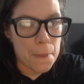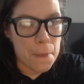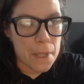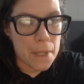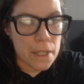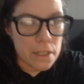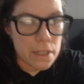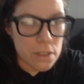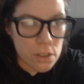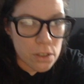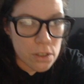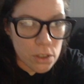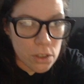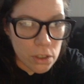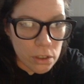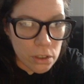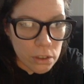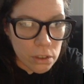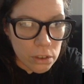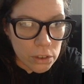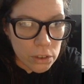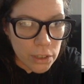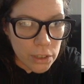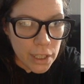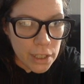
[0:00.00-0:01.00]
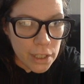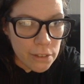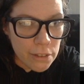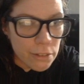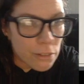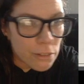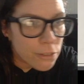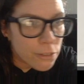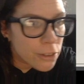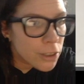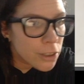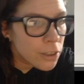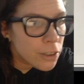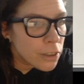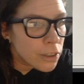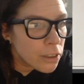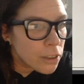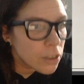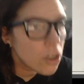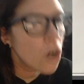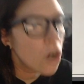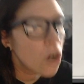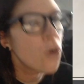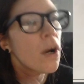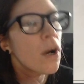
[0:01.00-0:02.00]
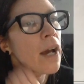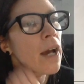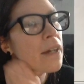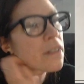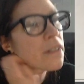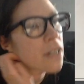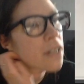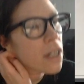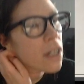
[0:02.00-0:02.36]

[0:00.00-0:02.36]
is great for, oh, and